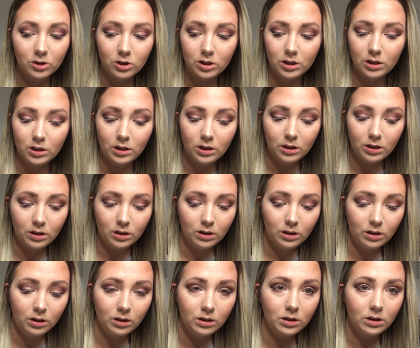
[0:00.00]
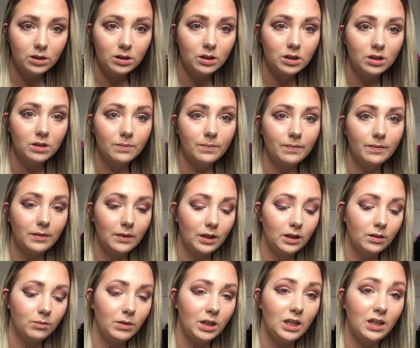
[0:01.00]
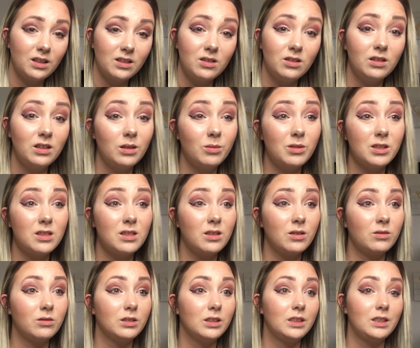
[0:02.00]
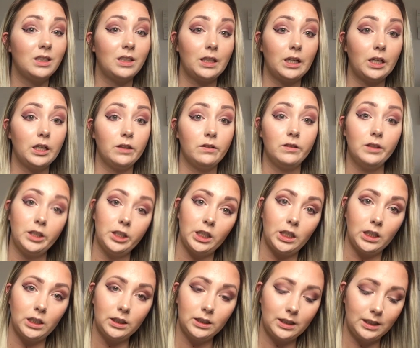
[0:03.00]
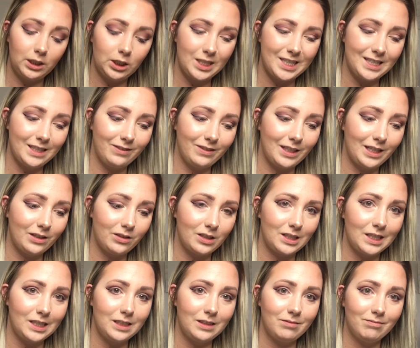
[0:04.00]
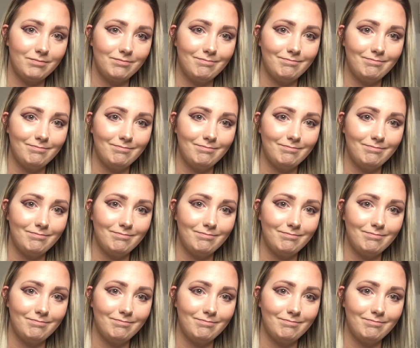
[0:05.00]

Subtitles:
Jeez. My next door neighbors don't really take care of their dog. They just leave it outside.